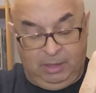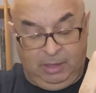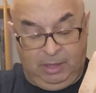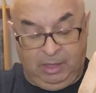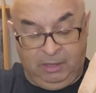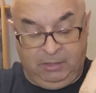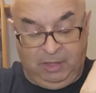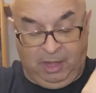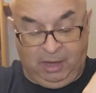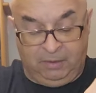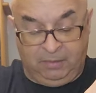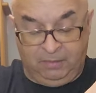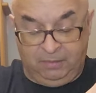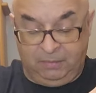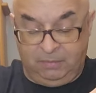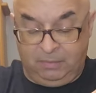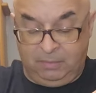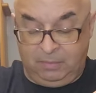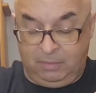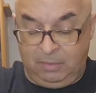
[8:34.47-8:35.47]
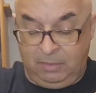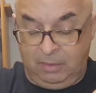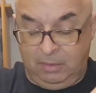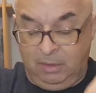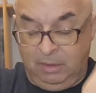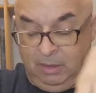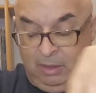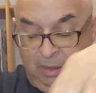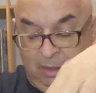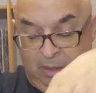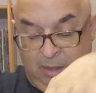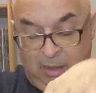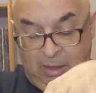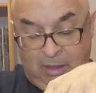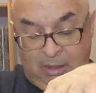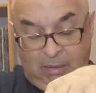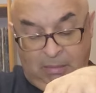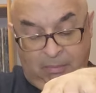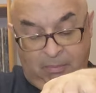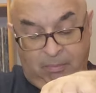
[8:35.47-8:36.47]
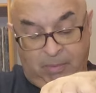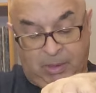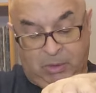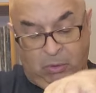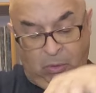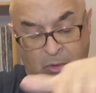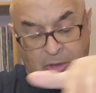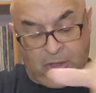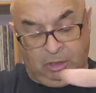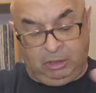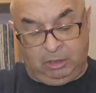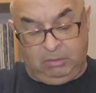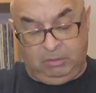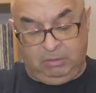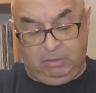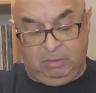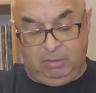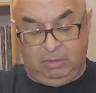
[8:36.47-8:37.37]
is that because